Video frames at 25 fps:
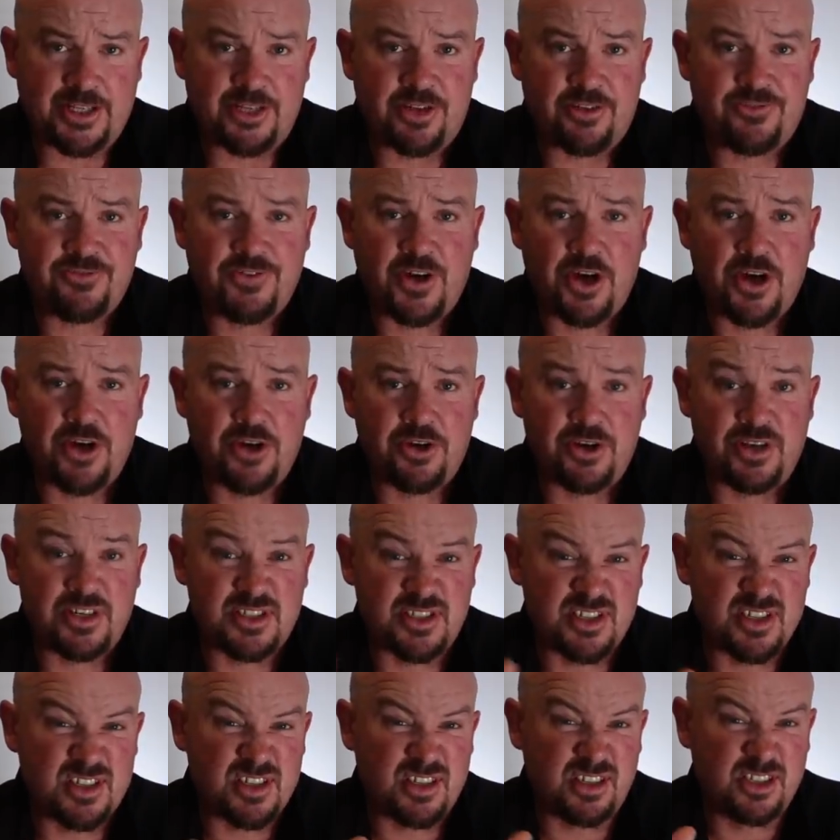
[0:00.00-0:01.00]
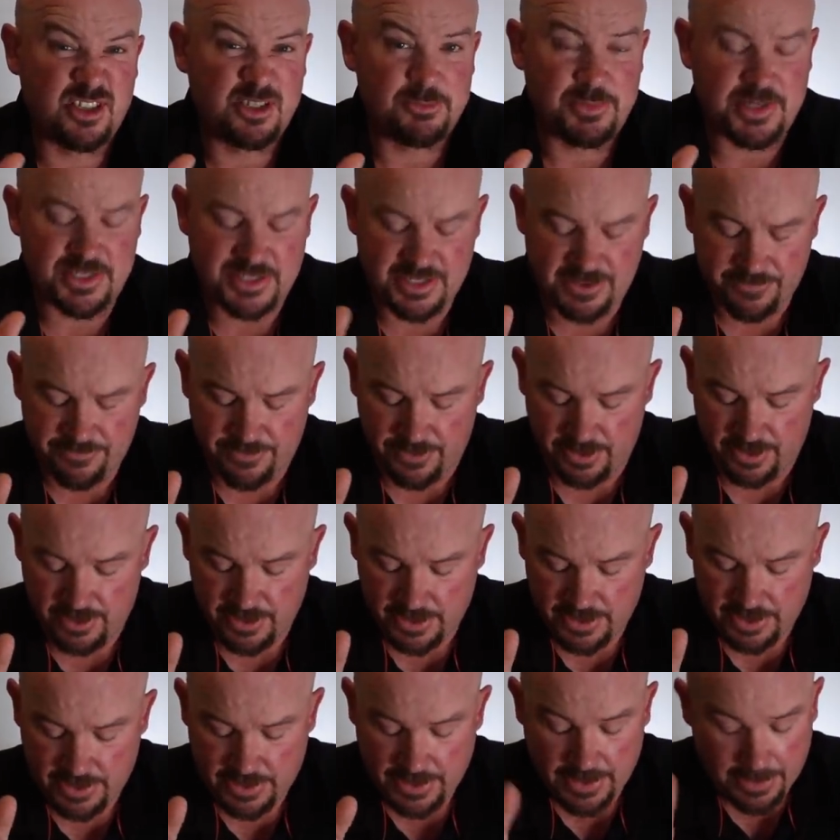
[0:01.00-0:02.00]
in the phone is just a little bit different.
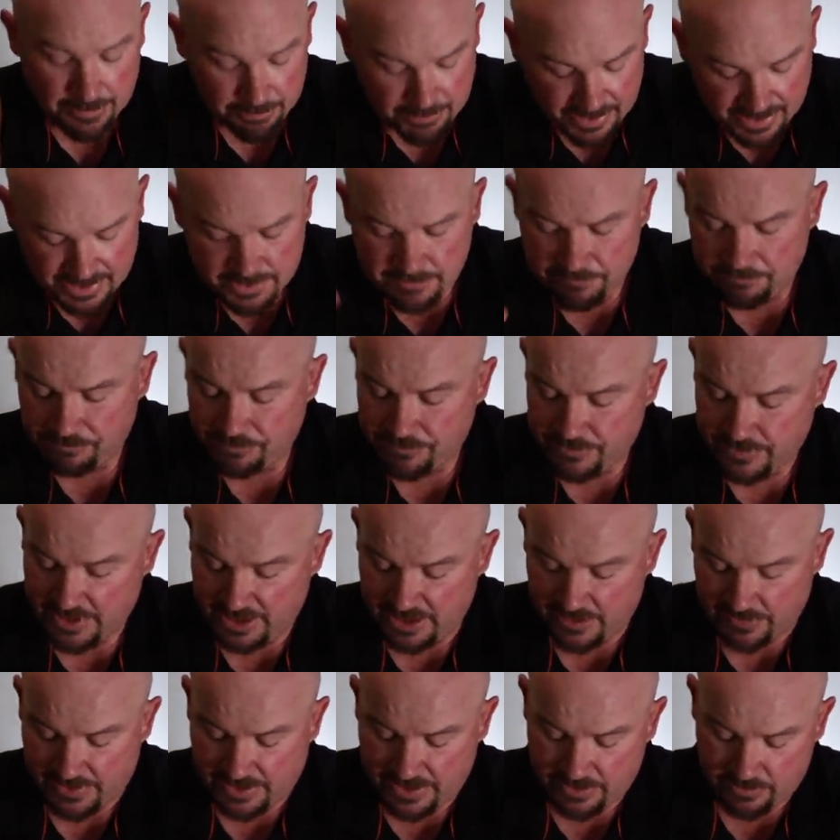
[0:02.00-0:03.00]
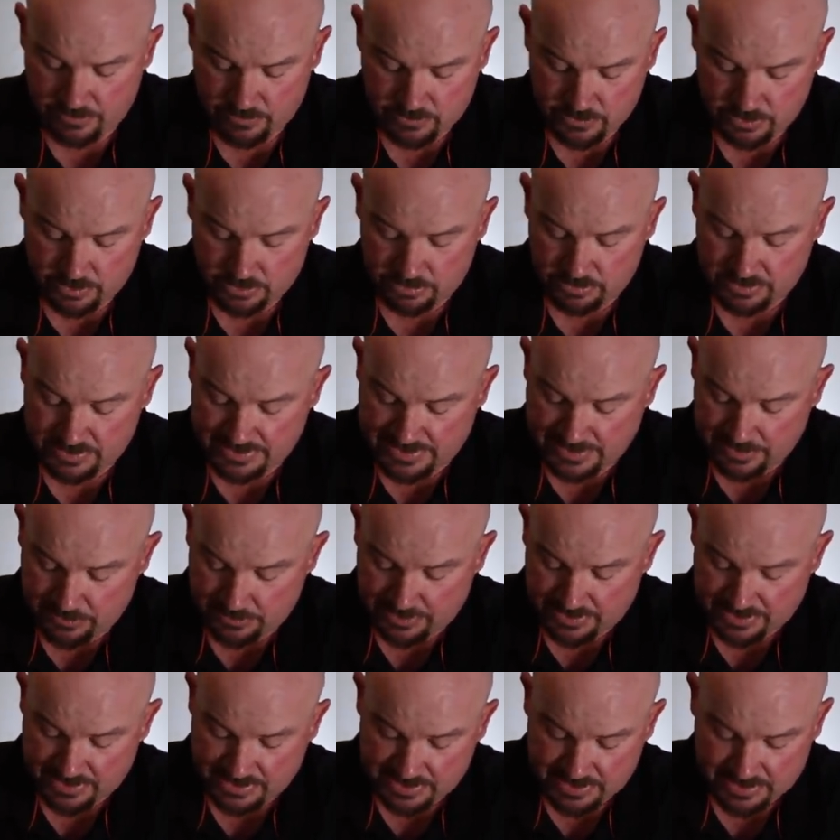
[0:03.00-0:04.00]
But anyway, we'll deal
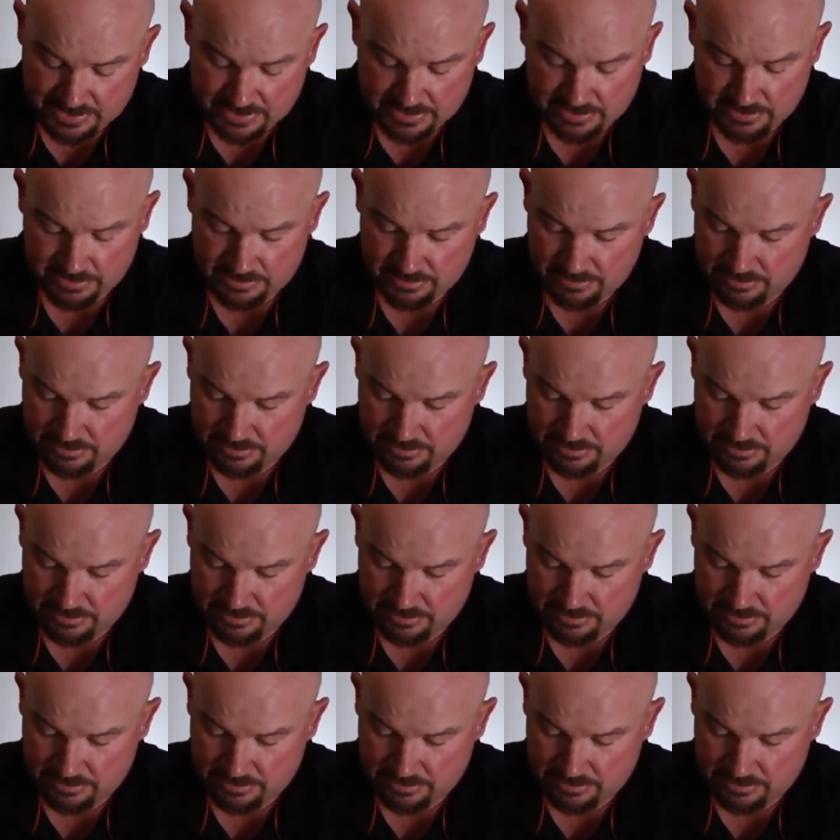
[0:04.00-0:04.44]
with this